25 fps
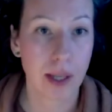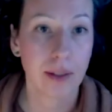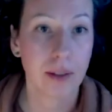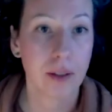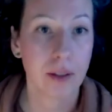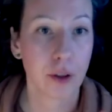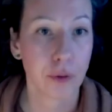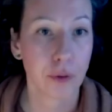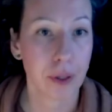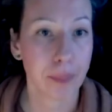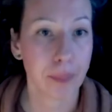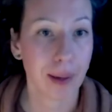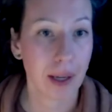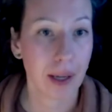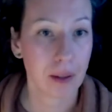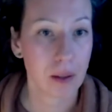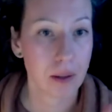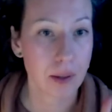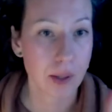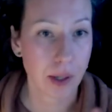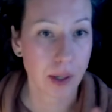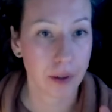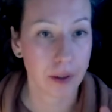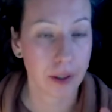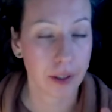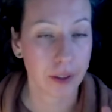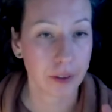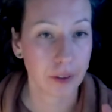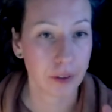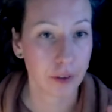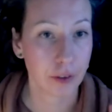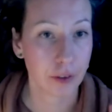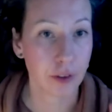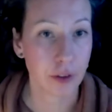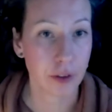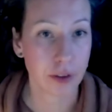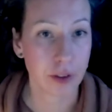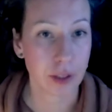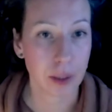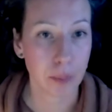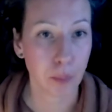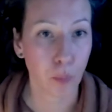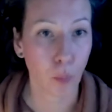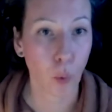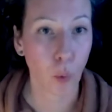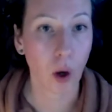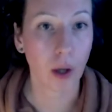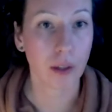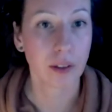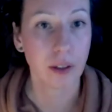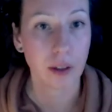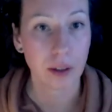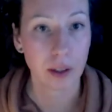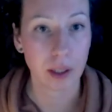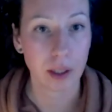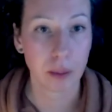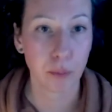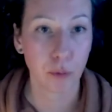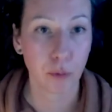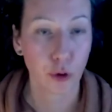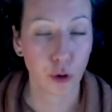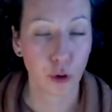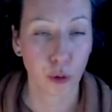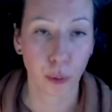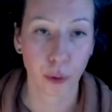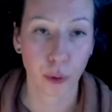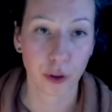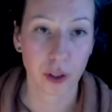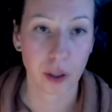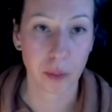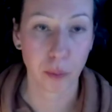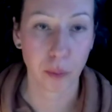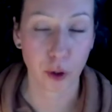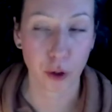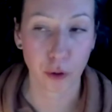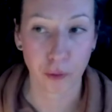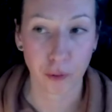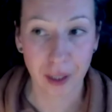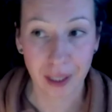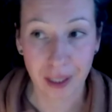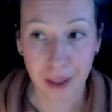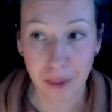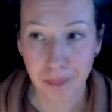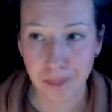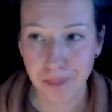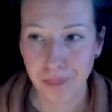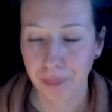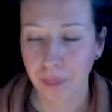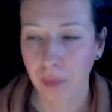and the 3 panels are either under theme 1, theme 2, or theme 3.